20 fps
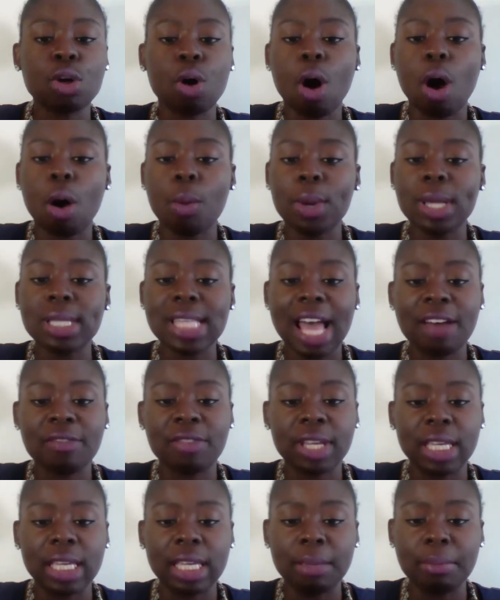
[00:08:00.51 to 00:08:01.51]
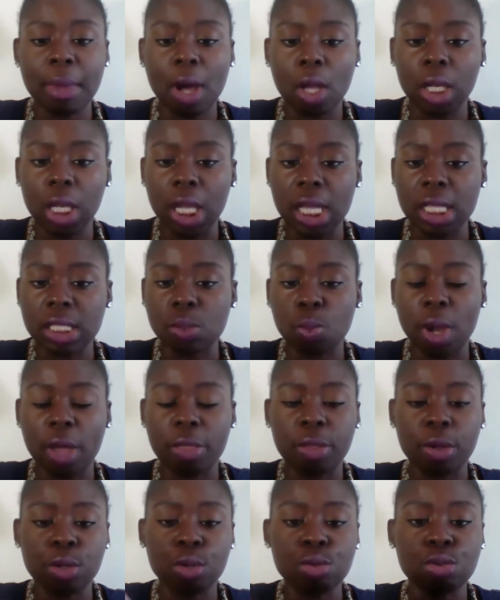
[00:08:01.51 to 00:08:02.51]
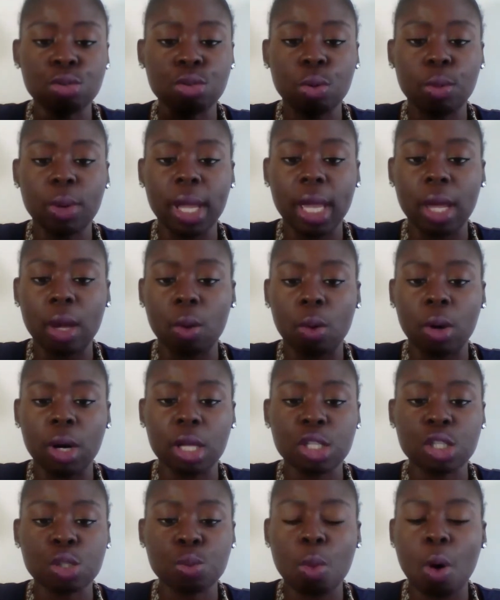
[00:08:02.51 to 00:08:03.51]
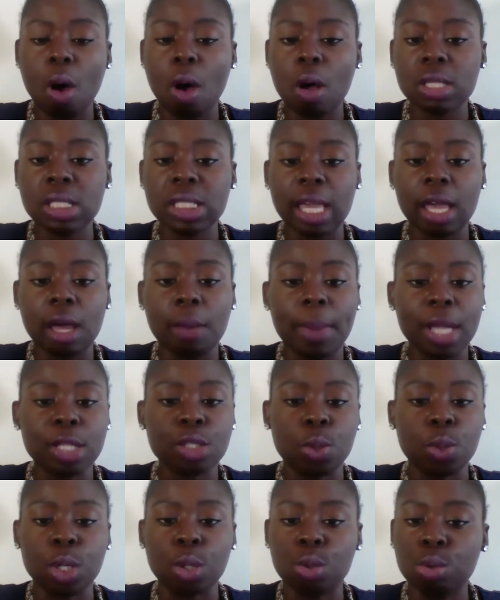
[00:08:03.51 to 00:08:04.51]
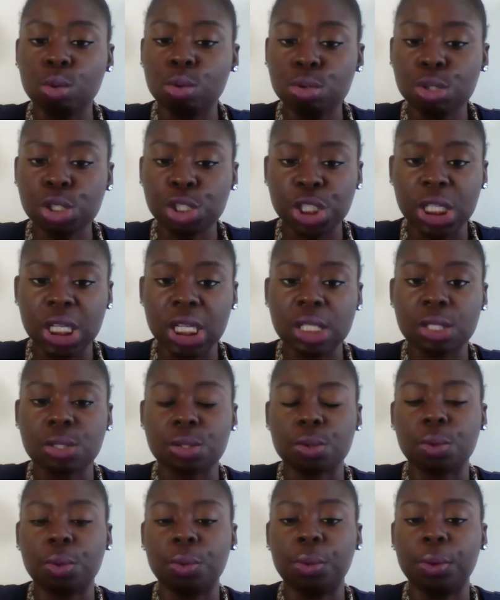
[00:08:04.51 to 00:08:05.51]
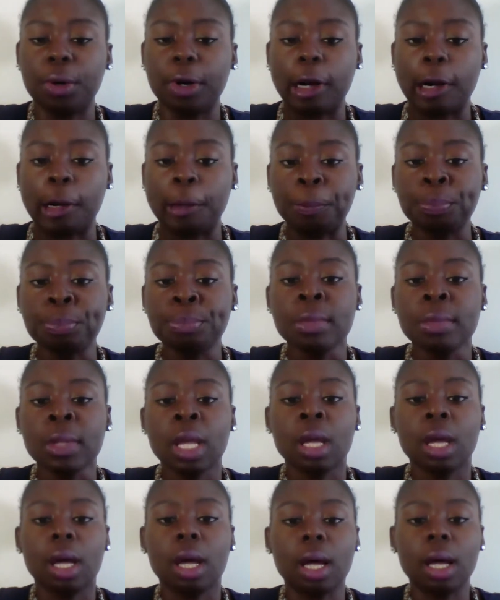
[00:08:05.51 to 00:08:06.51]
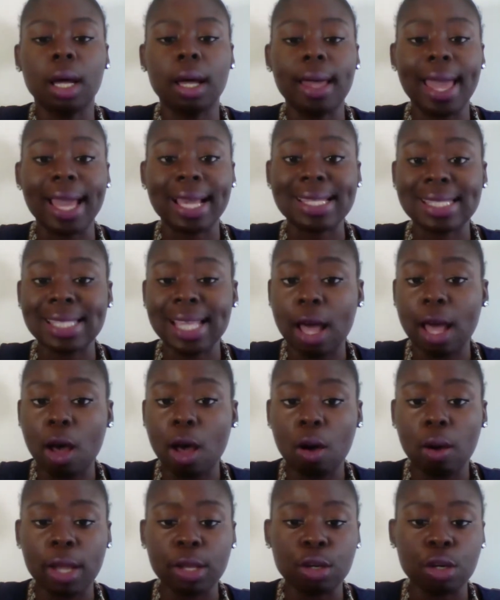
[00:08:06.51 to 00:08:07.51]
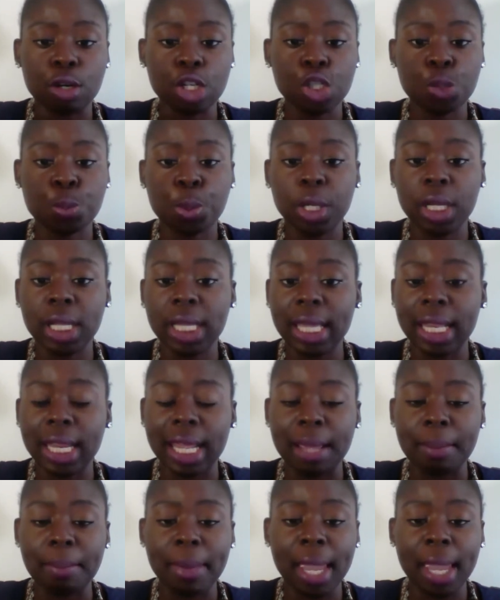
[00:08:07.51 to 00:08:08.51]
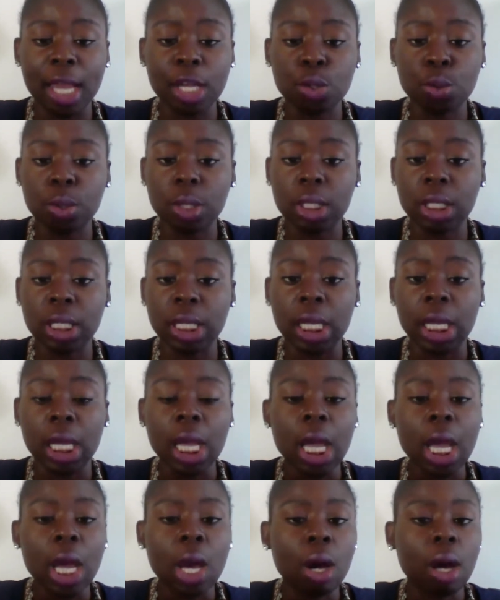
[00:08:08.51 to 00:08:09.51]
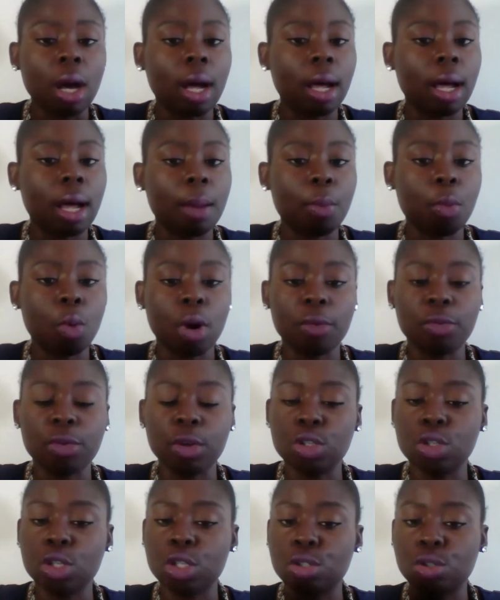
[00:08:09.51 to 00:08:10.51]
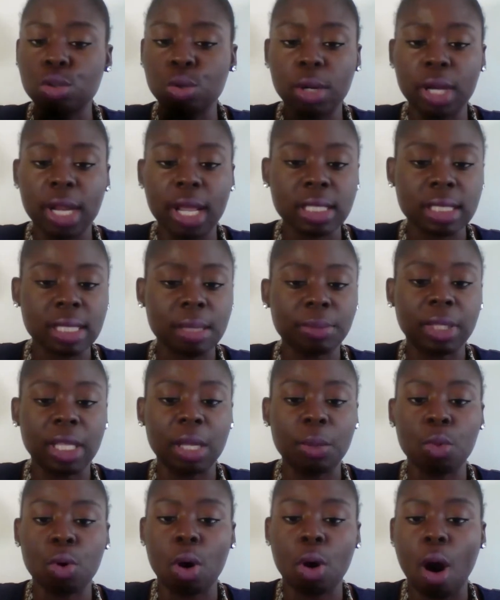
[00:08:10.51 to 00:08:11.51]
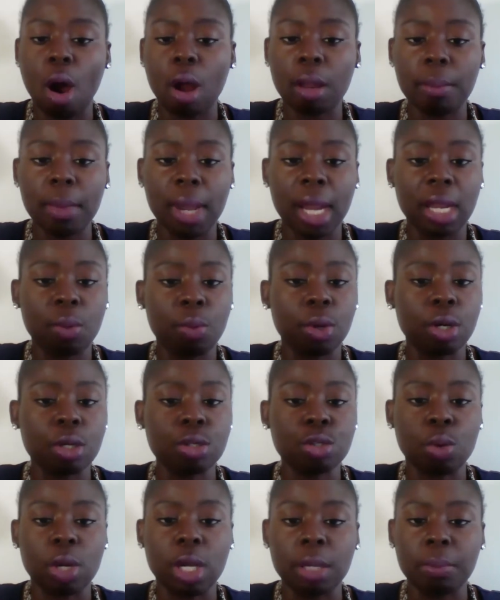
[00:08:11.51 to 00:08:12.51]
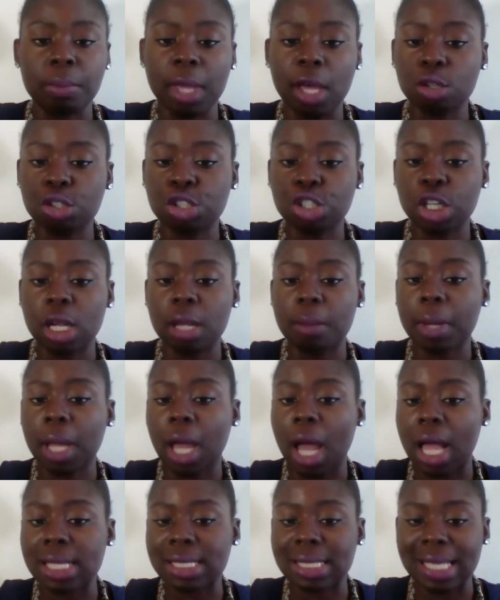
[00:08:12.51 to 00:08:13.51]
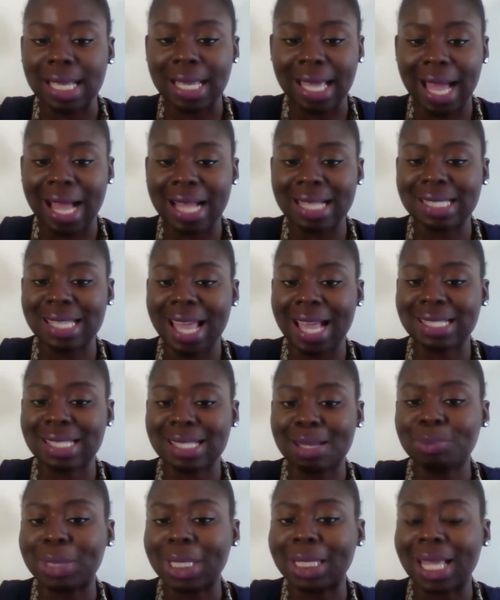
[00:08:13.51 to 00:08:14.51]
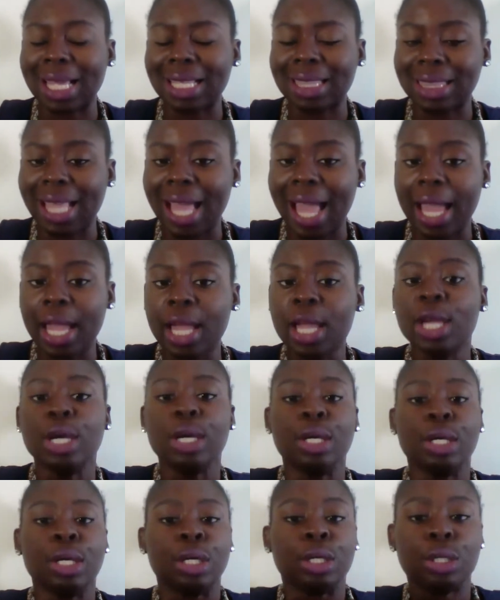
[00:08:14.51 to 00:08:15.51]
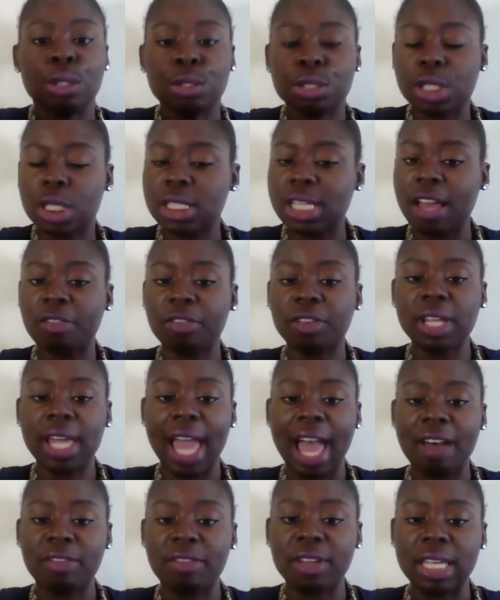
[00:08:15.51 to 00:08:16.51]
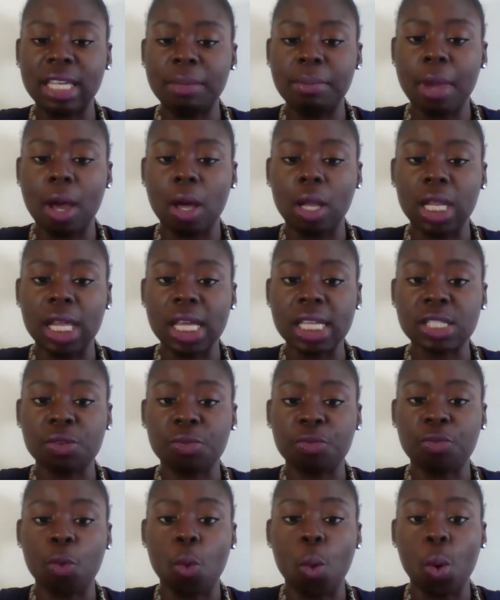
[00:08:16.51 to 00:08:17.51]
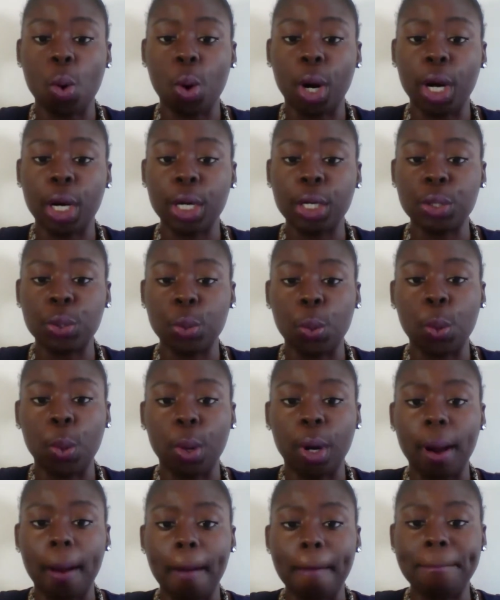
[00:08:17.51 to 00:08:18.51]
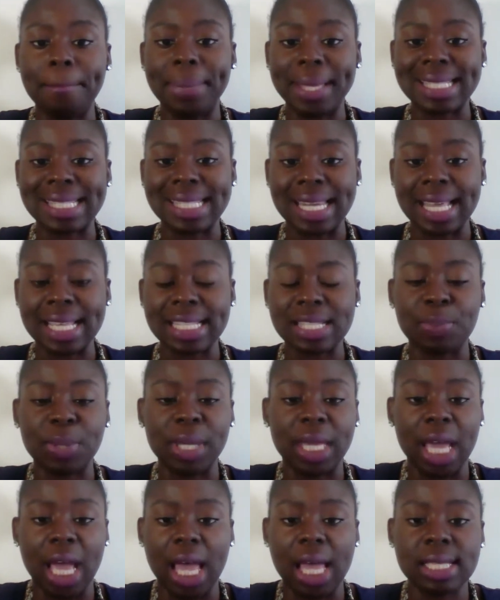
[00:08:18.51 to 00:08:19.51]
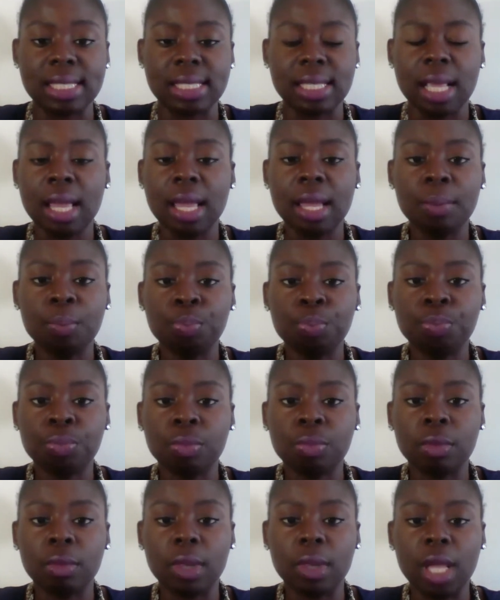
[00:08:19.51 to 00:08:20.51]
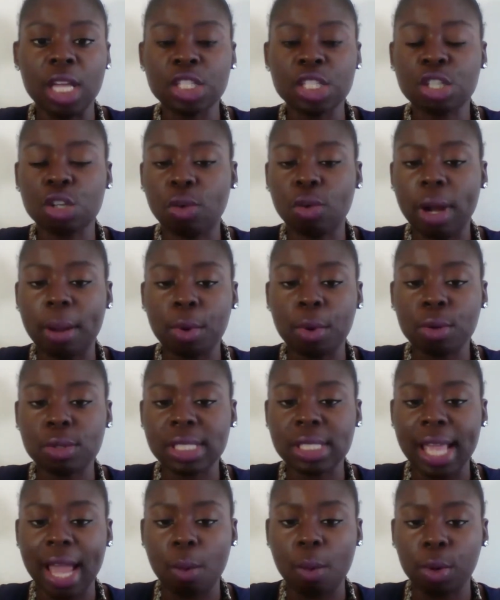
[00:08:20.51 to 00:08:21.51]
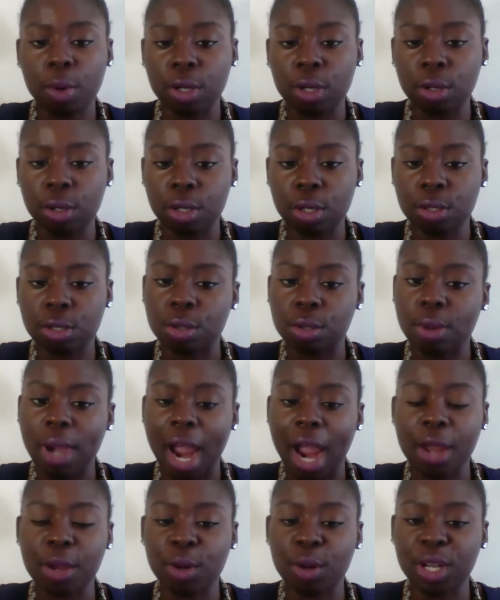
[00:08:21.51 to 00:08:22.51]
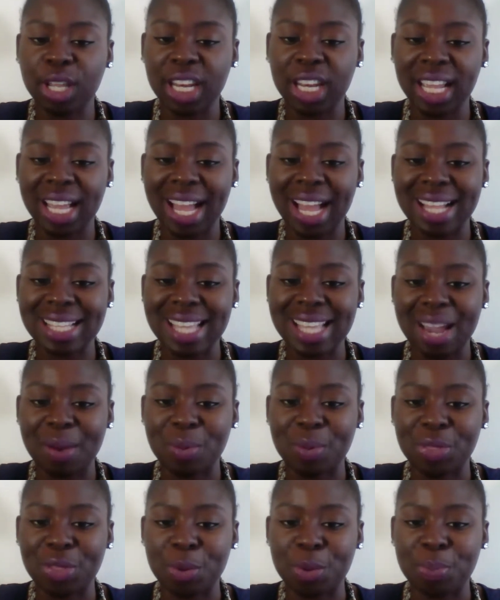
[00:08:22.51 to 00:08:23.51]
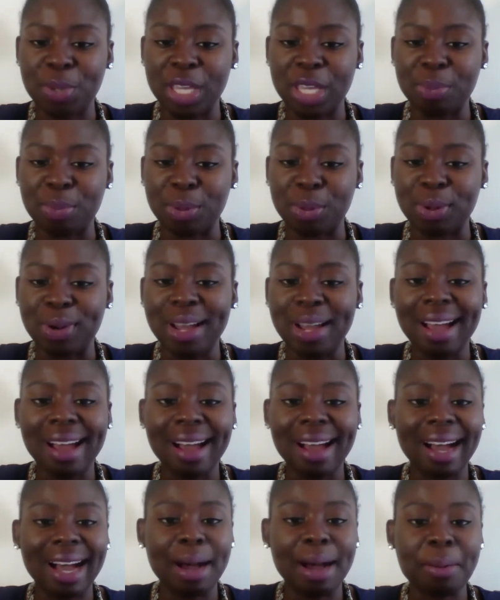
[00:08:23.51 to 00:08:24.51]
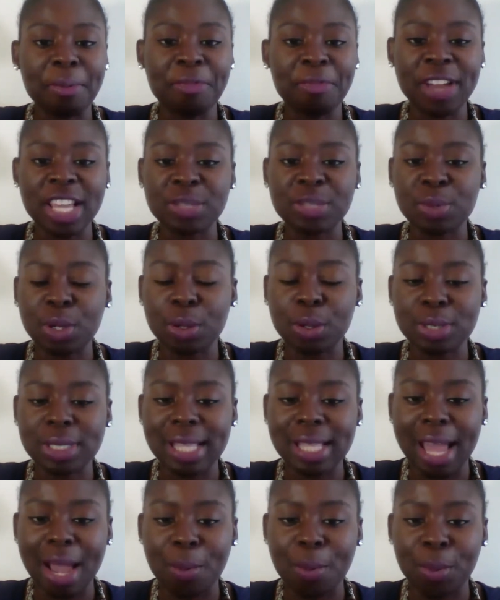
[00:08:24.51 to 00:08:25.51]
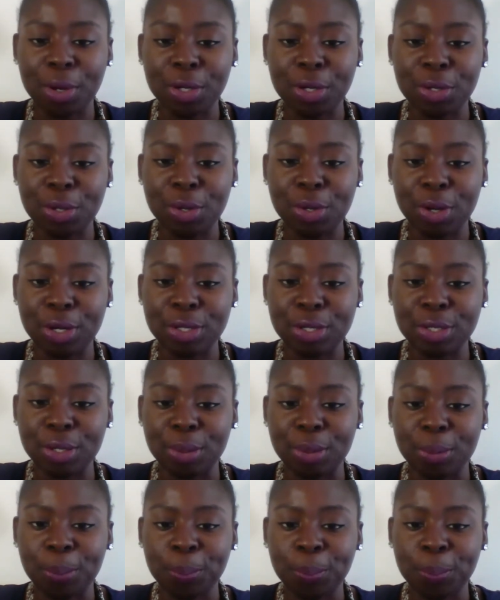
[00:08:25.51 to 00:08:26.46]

always have an email list, whether you do it on a small scale by doing Google Sheets or Excel and you're just putting it in manually. Or if you're just doing it something more automated where you're doing MailChimp, Constant Contact, something like that, you should definitely have an email list for your business, because Instagram goes down, what are you going to do? How are you going to get in contact with your people? Facebook goes down, what are you going to do?